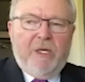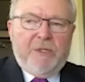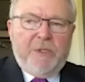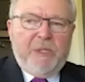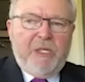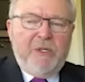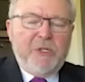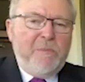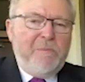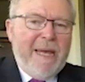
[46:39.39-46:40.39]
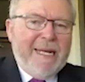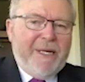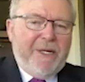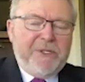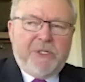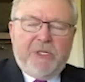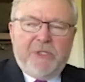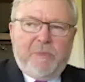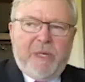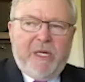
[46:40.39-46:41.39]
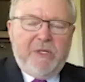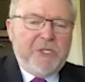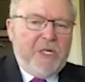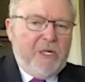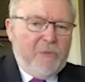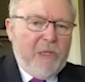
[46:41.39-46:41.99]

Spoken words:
to begin to manage the Japan-China